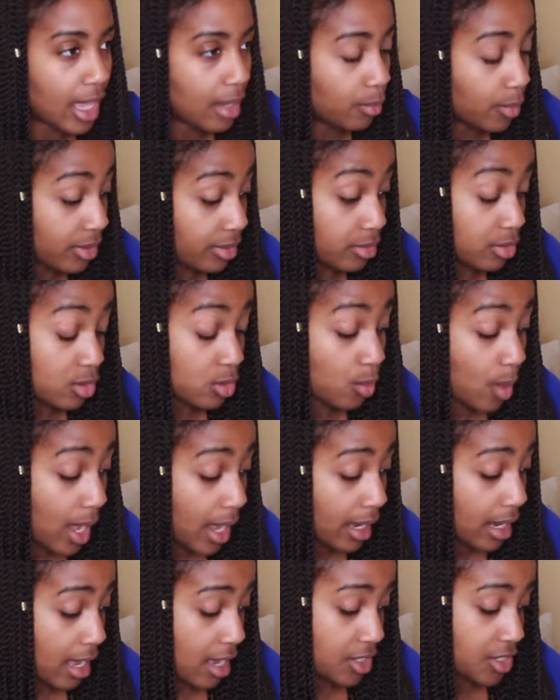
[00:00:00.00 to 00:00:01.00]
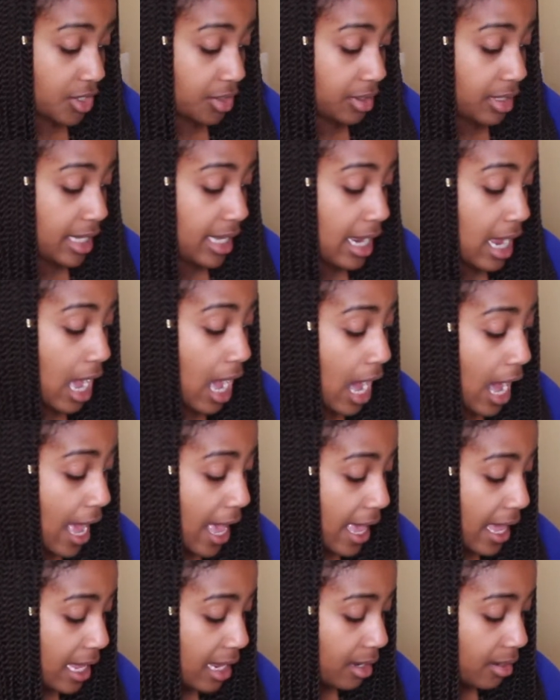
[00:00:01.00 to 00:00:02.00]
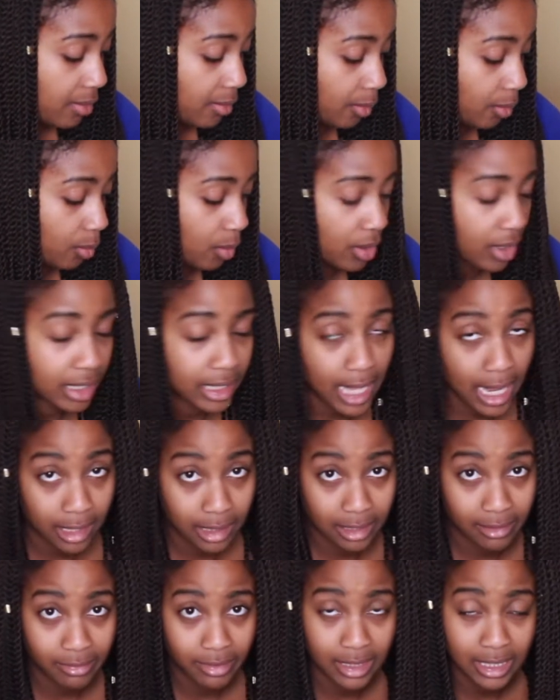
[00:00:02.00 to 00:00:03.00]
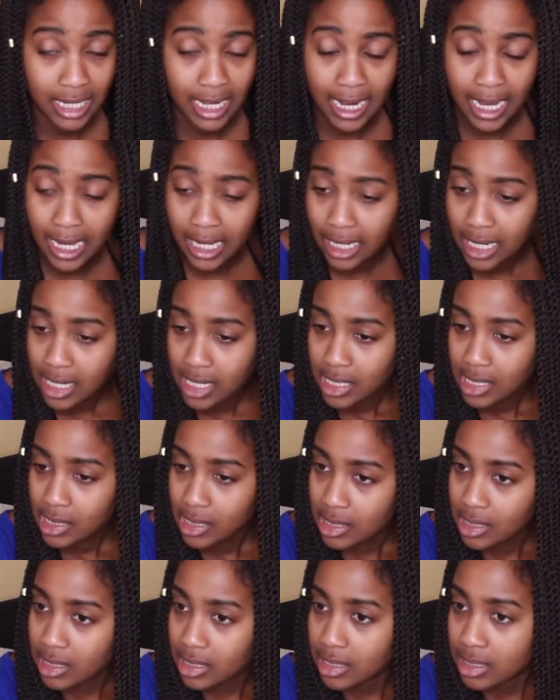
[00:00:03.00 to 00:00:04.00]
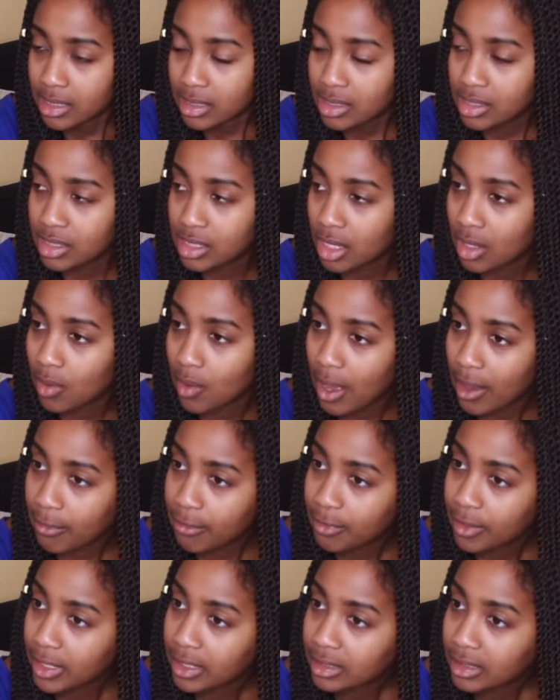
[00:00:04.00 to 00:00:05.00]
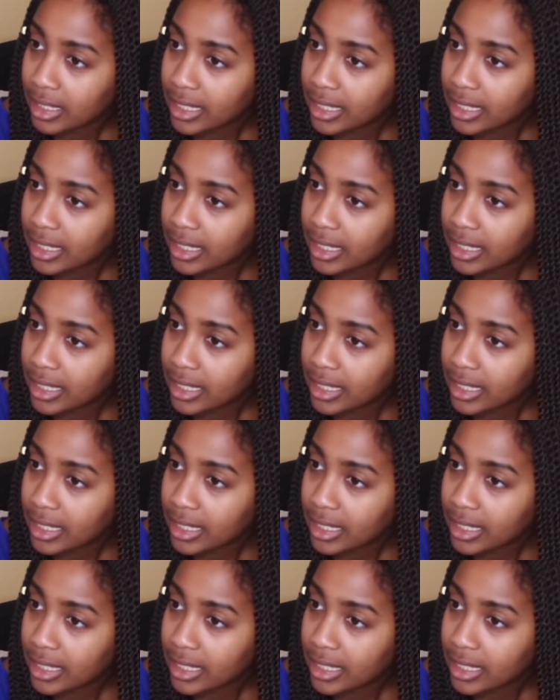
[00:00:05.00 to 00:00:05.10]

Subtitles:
And with the sweat, actually, I work out every day, so I felt